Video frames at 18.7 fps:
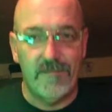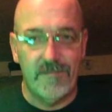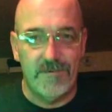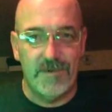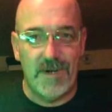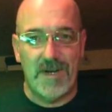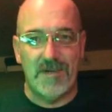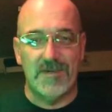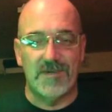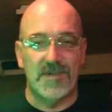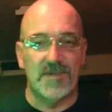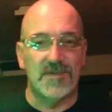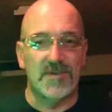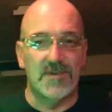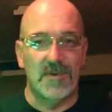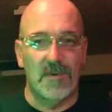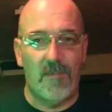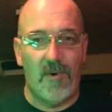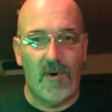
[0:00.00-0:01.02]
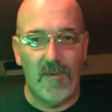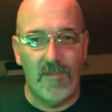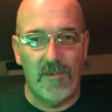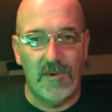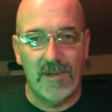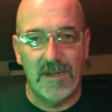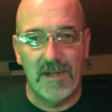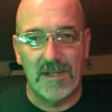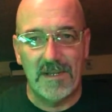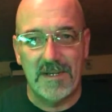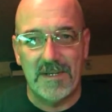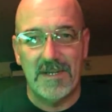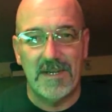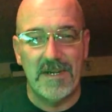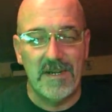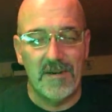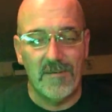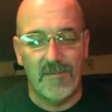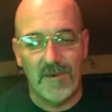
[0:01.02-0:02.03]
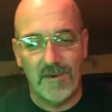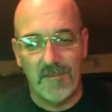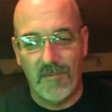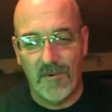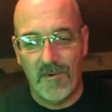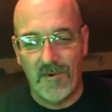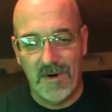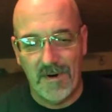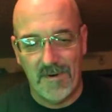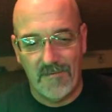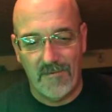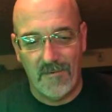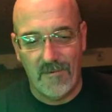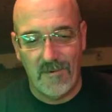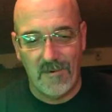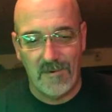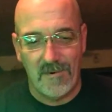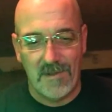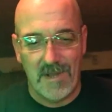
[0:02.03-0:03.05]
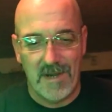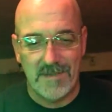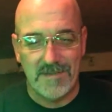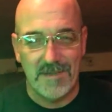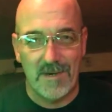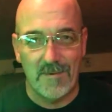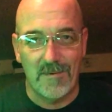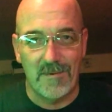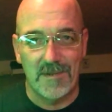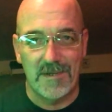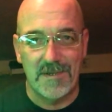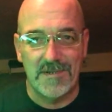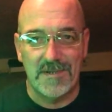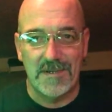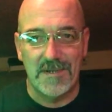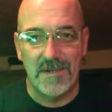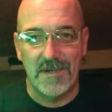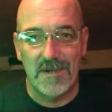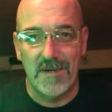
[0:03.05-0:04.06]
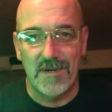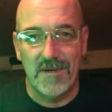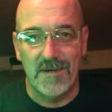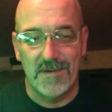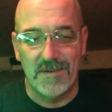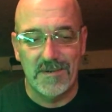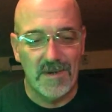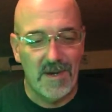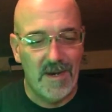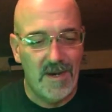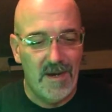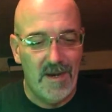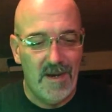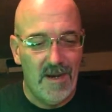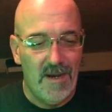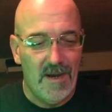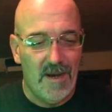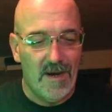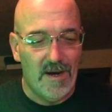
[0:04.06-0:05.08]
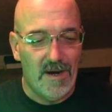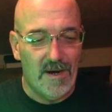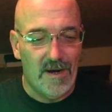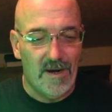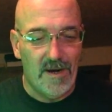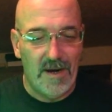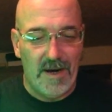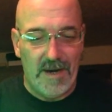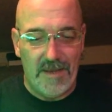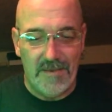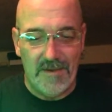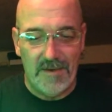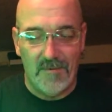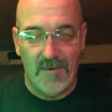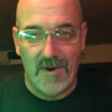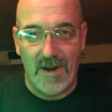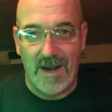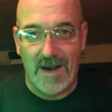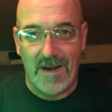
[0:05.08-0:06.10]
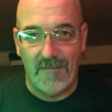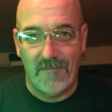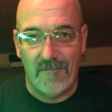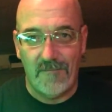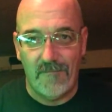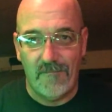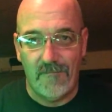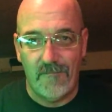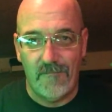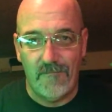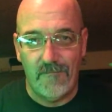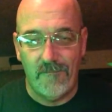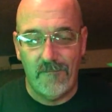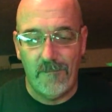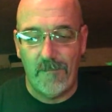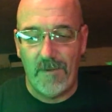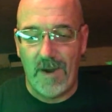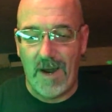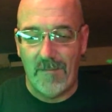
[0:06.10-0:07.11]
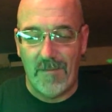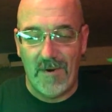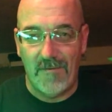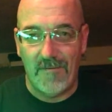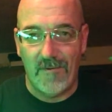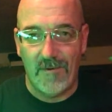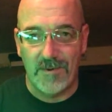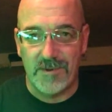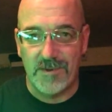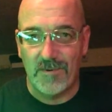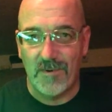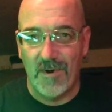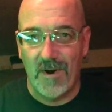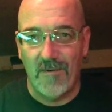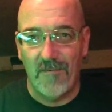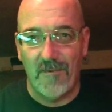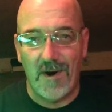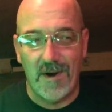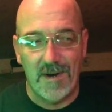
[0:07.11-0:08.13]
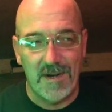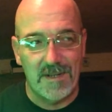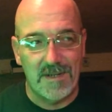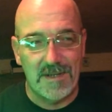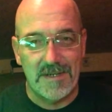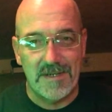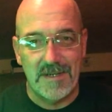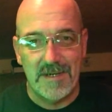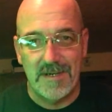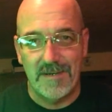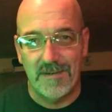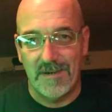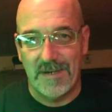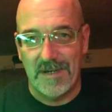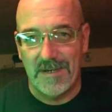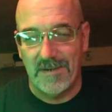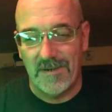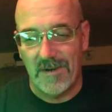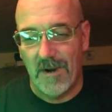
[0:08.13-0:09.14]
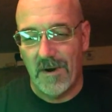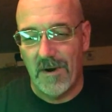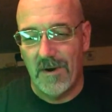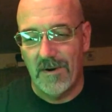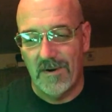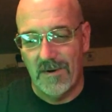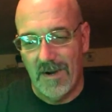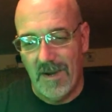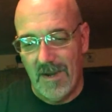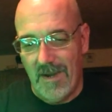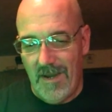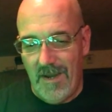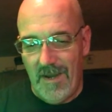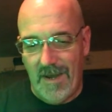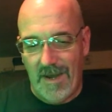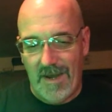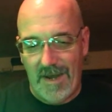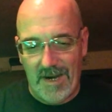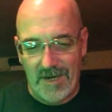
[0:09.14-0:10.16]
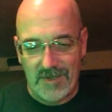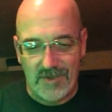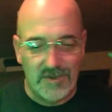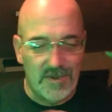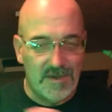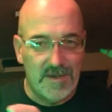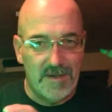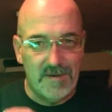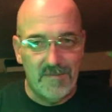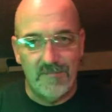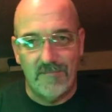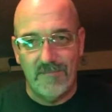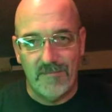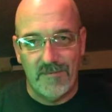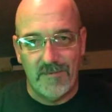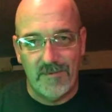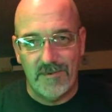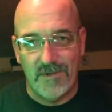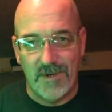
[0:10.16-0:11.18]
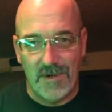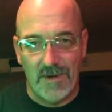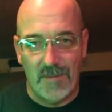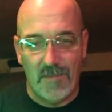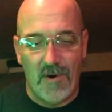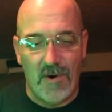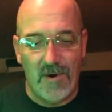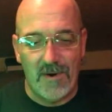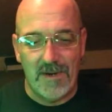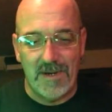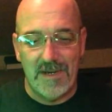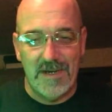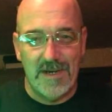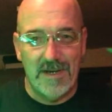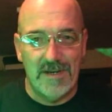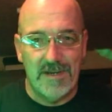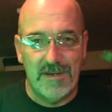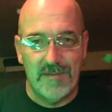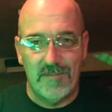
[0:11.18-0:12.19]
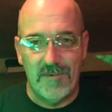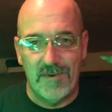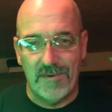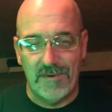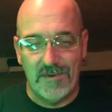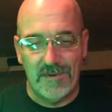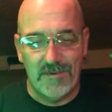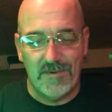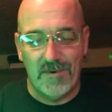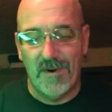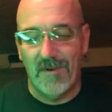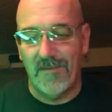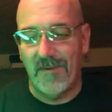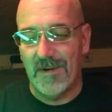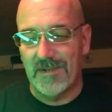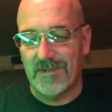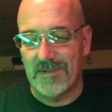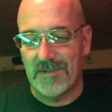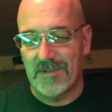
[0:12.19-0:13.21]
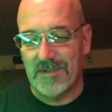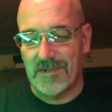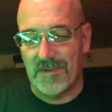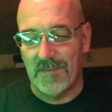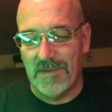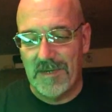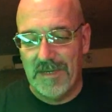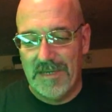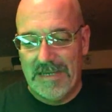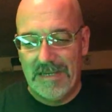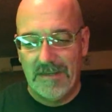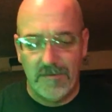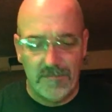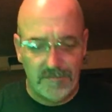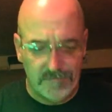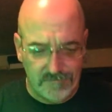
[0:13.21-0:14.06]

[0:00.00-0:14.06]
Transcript: changed this to a purple LED at one point for Lightsaber Lindsay to use, and then when I got my first 12 watt LED, the Indigo, I actually took it apart again and put the 12 watt system in it